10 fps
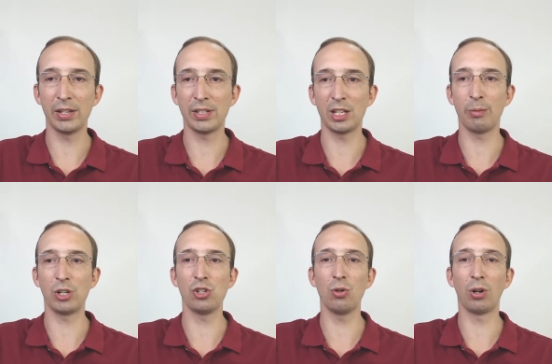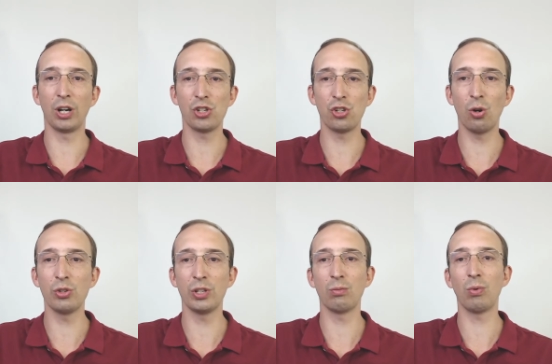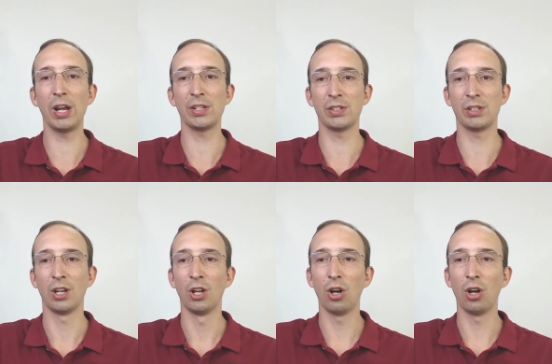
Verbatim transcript: It says, But you are a chosen race,